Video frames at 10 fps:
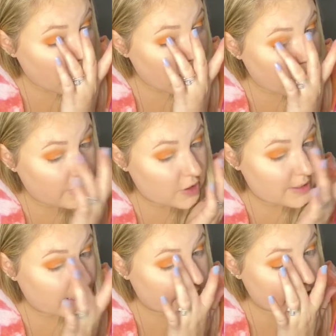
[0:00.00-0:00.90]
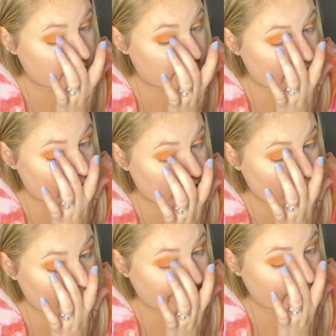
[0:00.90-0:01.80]
And it just like didn't
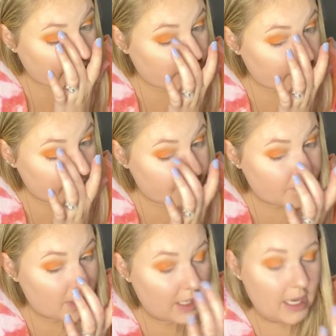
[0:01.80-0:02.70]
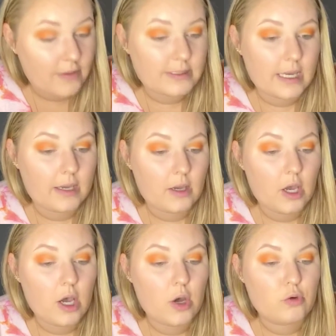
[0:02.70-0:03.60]
turn back on. And I was like,
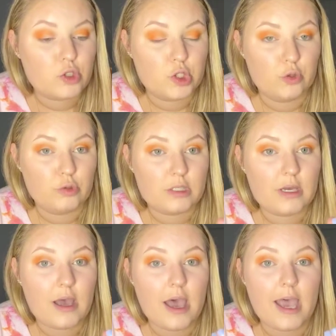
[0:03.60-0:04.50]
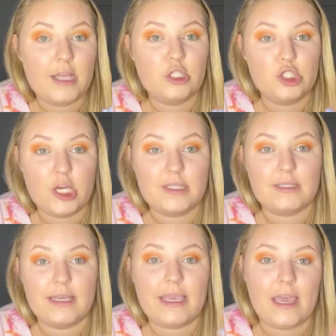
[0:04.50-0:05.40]
oh shoot, I just
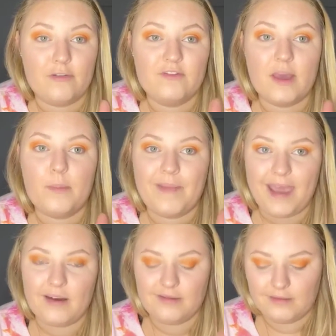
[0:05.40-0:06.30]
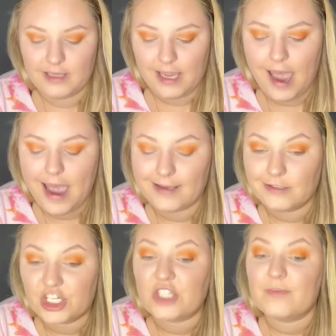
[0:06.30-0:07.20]
like effed up bad. Like I
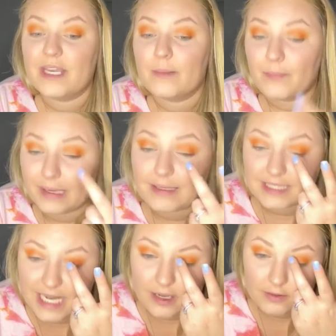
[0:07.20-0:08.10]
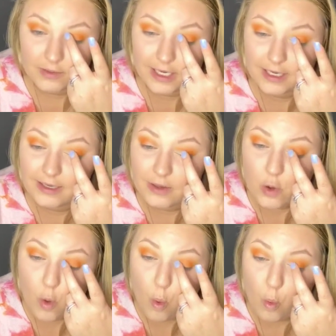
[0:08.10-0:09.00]
just made a big mistake. Like,
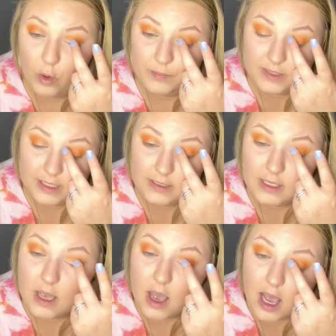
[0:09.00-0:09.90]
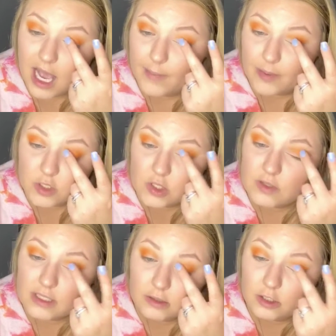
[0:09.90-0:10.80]
whoopsies. I'm just
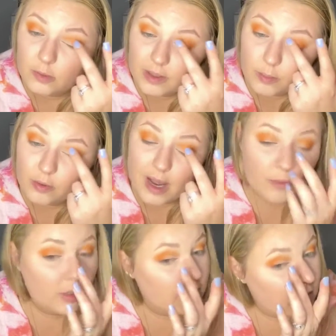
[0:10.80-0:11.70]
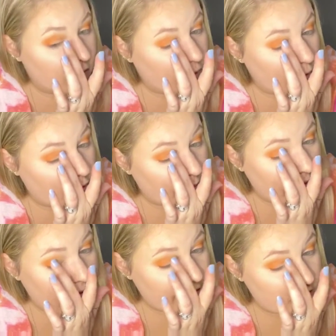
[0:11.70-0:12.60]
using a little bit of primer on the inner corner of
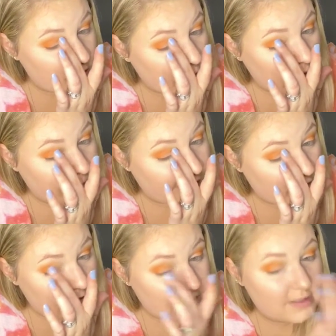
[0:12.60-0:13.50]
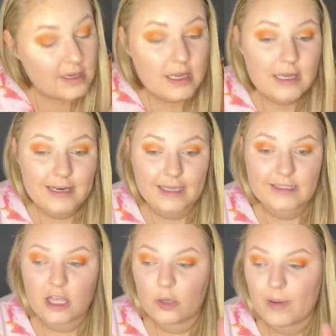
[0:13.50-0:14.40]
my eyes to really make this next
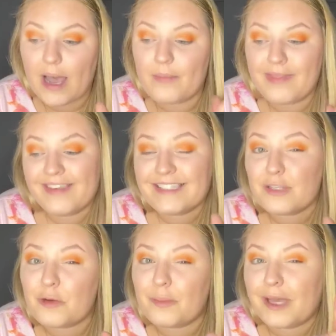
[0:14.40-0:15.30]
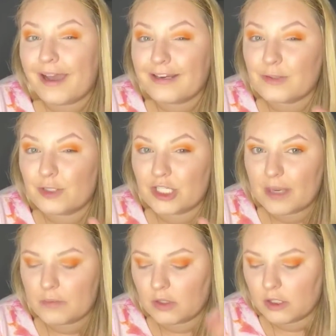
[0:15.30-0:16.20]
color pop. This is where I'm kind of switching
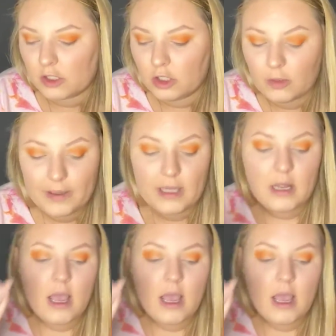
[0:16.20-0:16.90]
up the look a little bit.